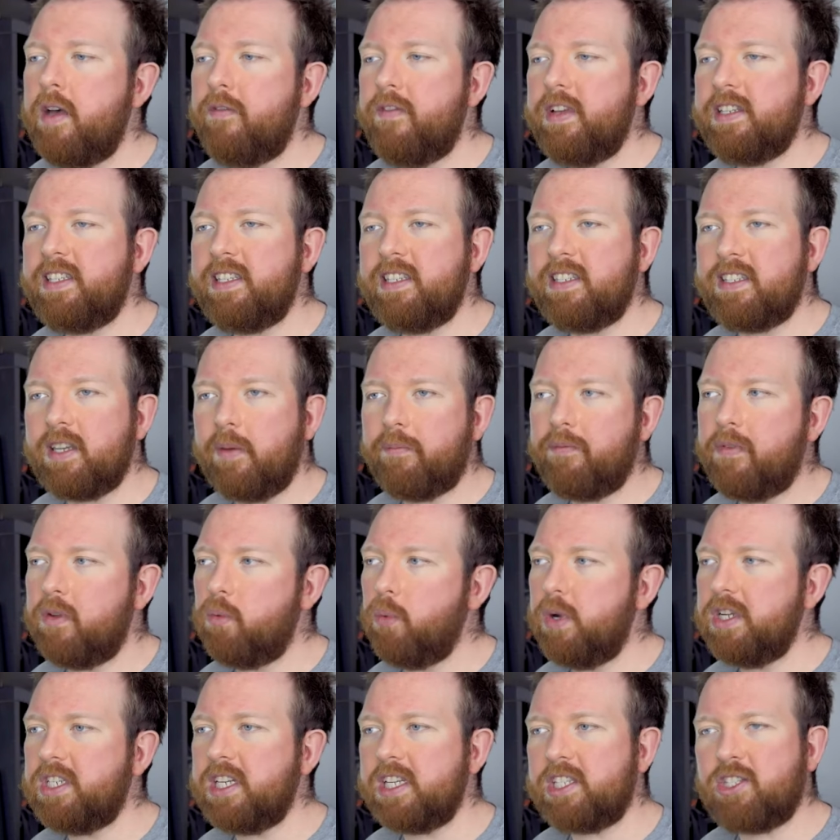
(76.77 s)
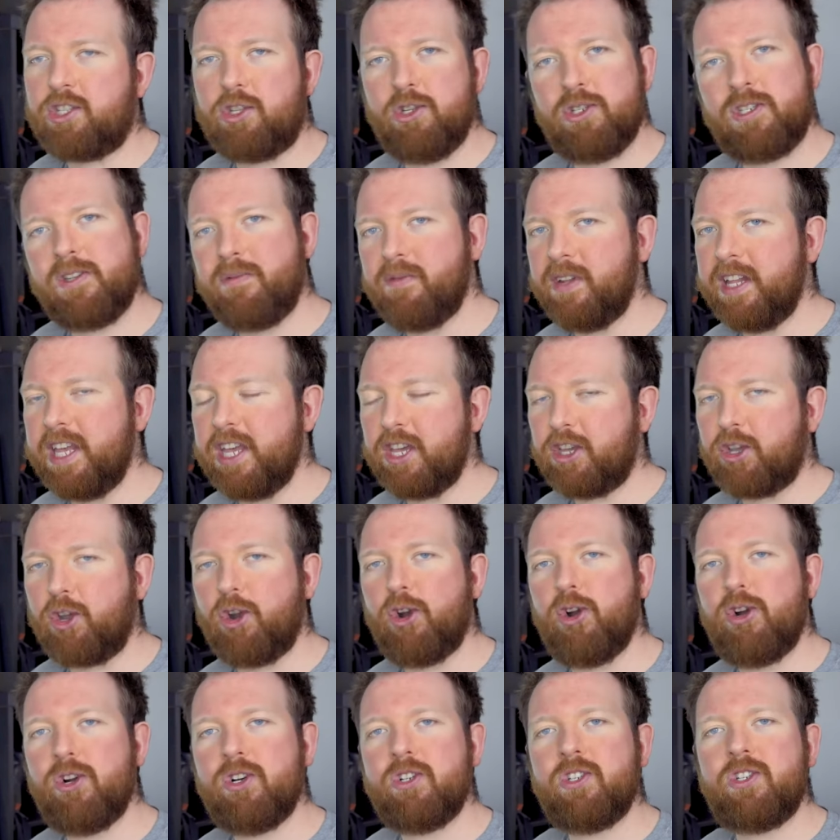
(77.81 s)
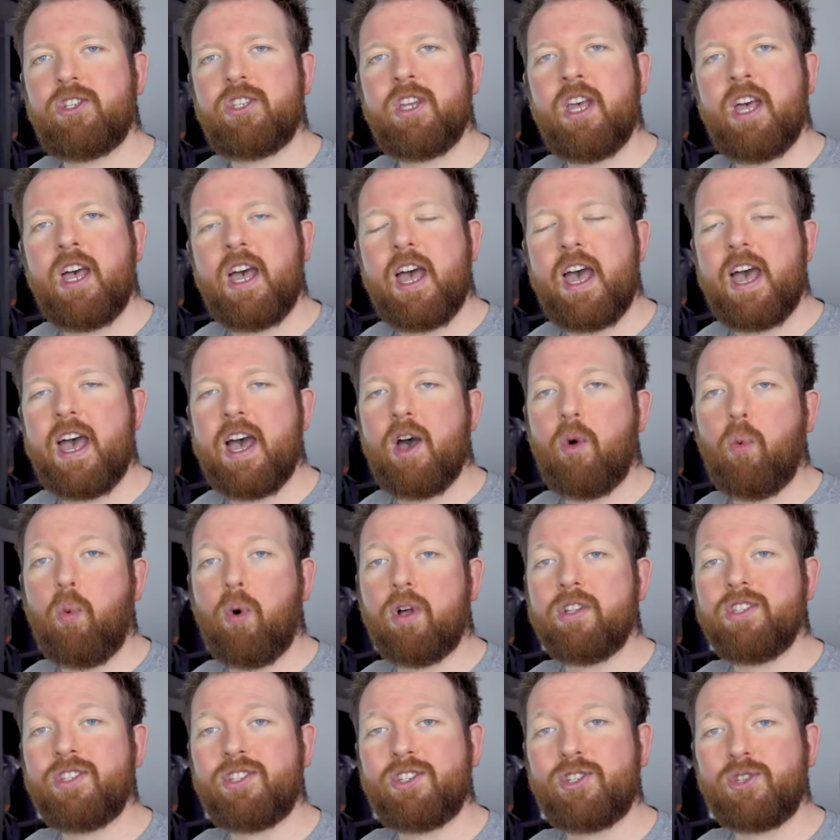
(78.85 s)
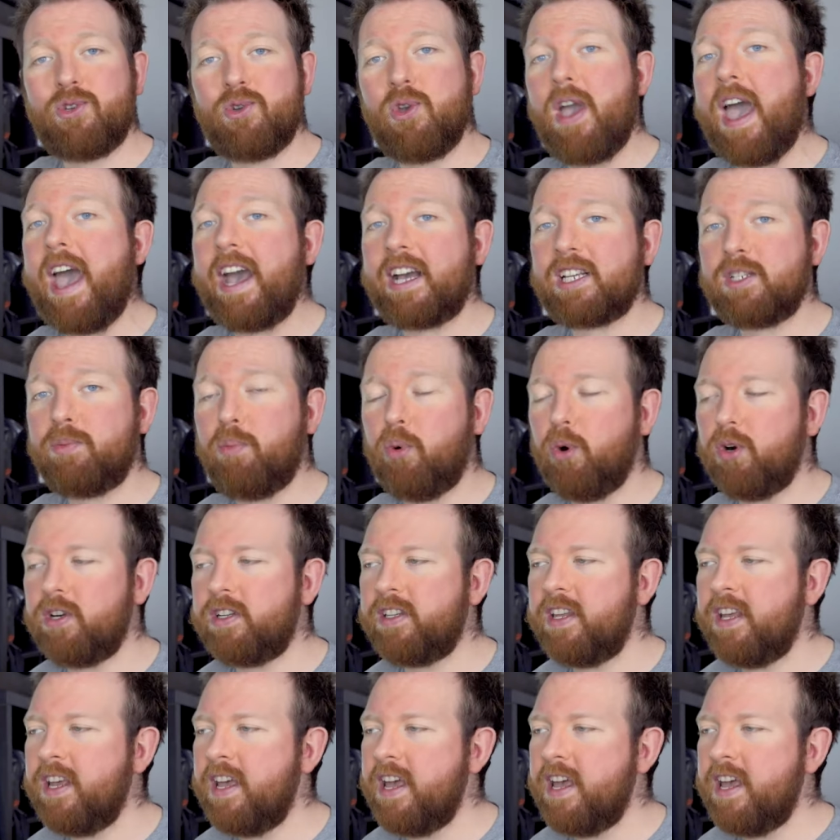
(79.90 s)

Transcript: This is something which exclusively occurs uh, once you export